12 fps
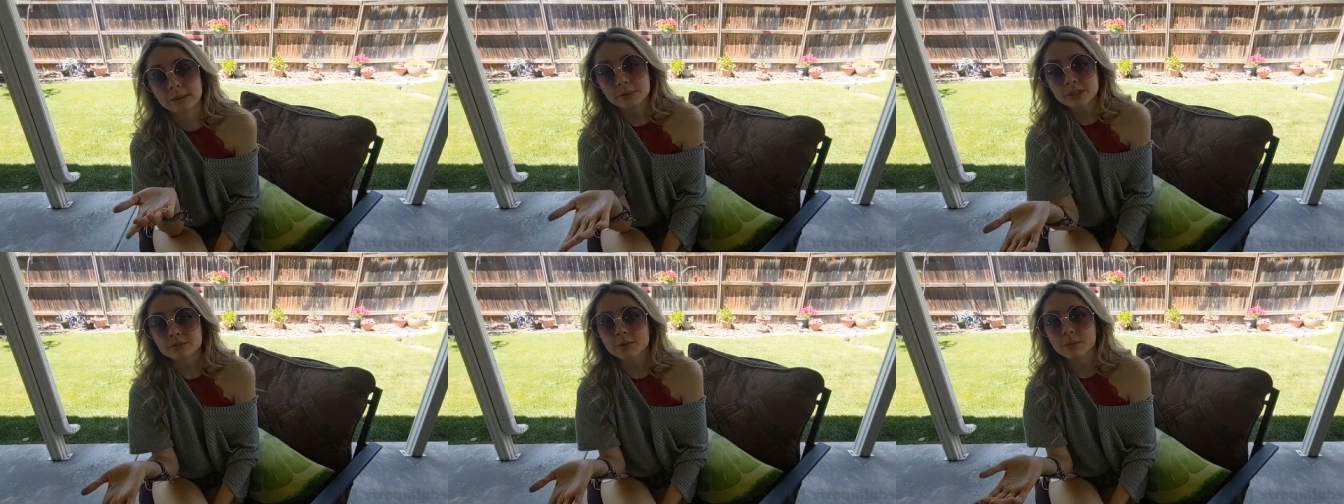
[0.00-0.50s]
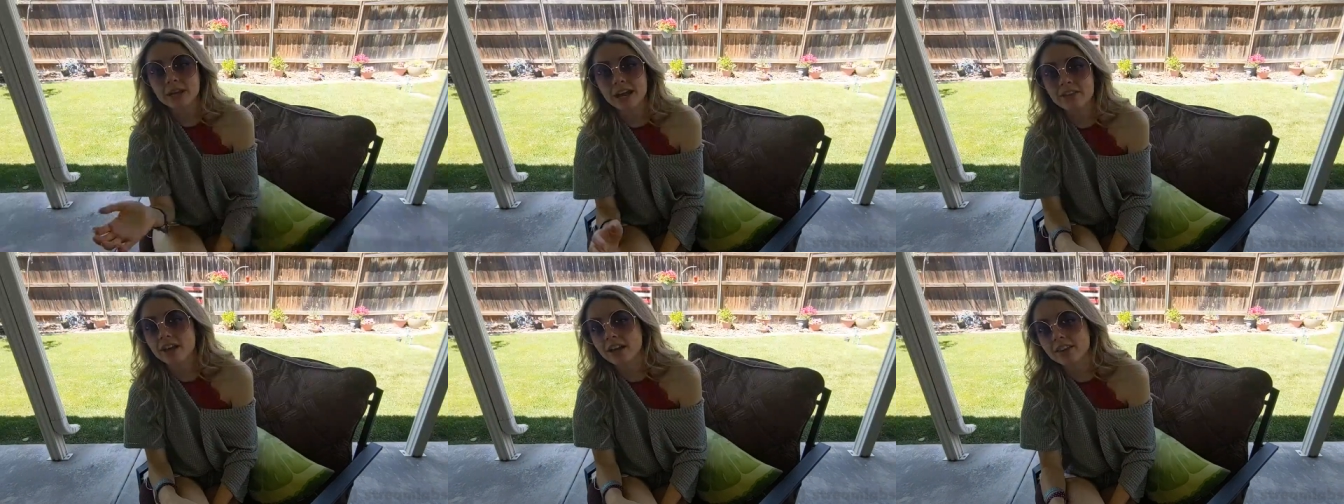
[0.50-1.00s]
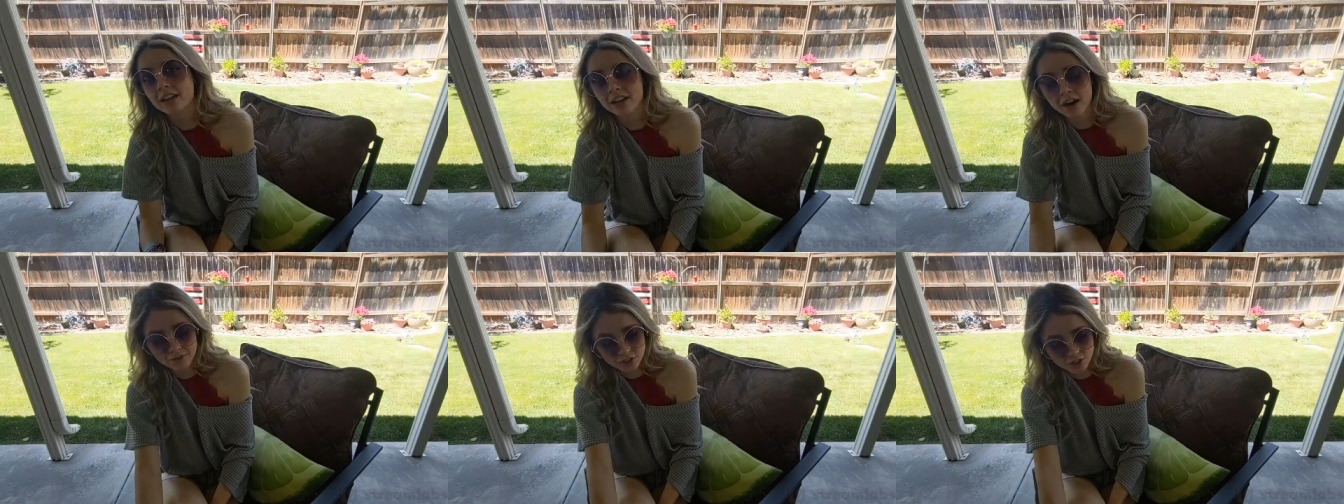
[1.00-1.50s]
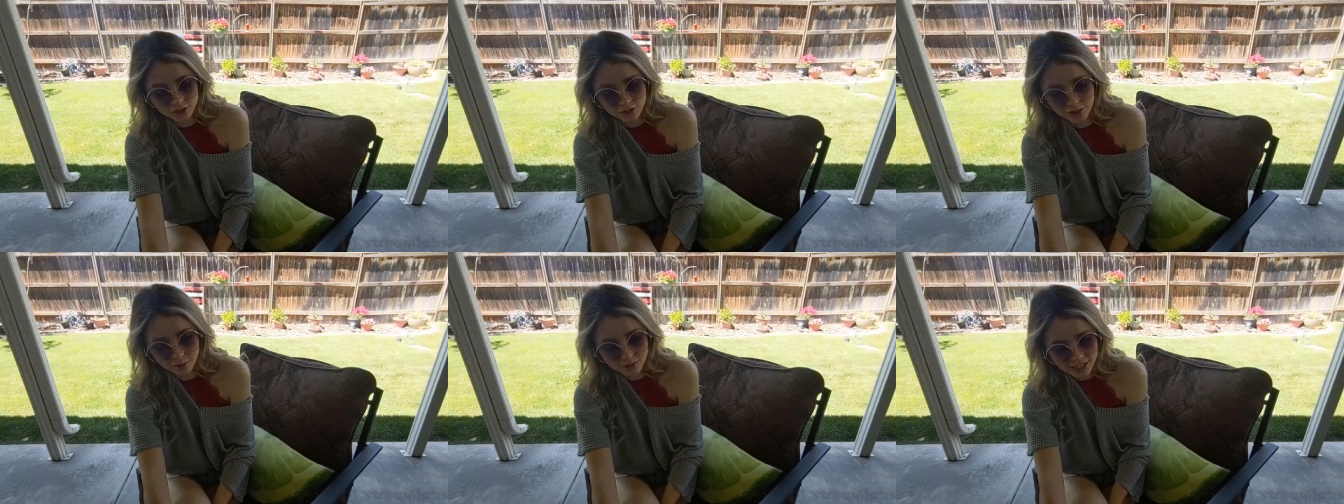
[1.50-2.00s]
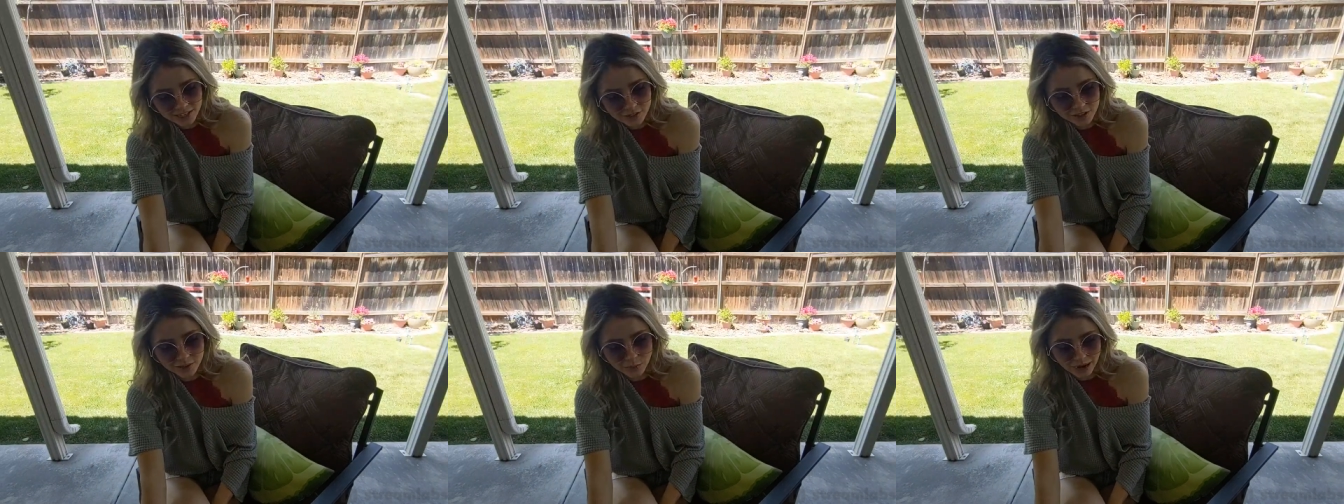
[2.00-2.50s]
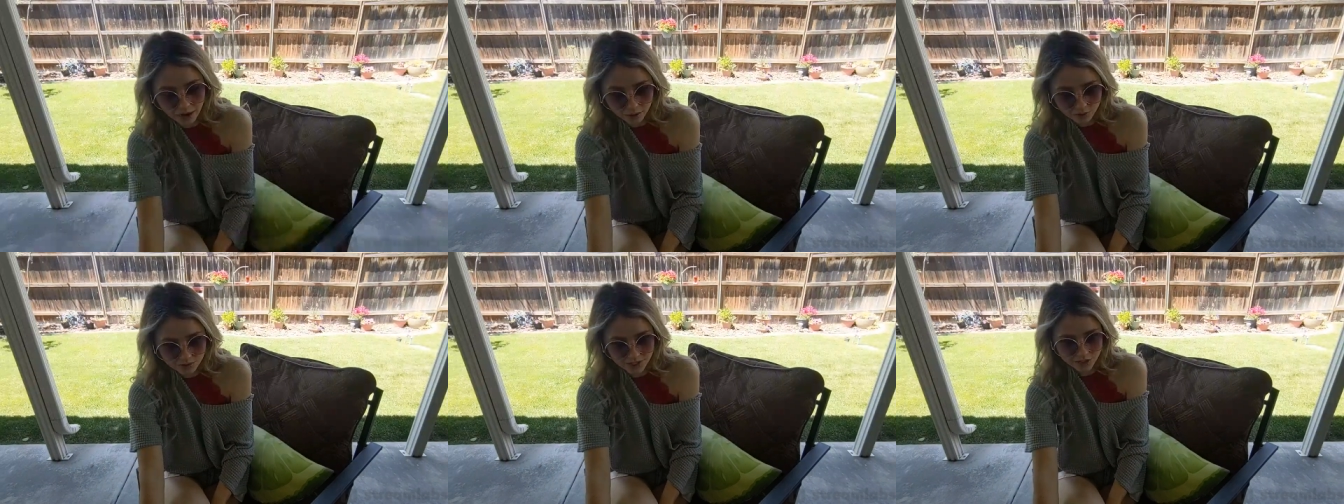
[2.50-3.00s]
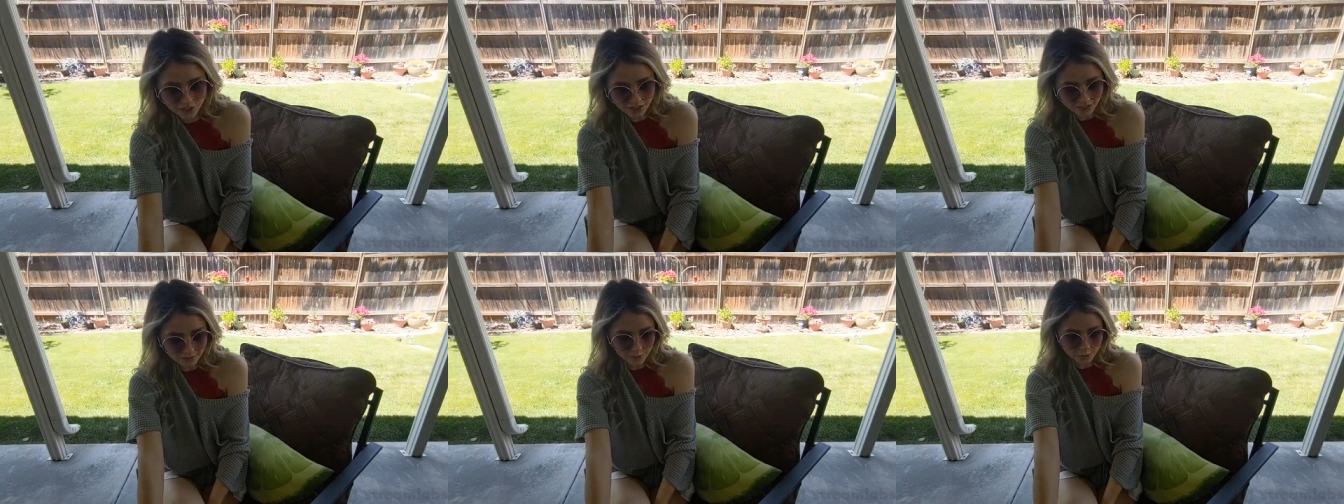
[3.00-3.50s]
Remember when we had that that conversation that one day during the WoW section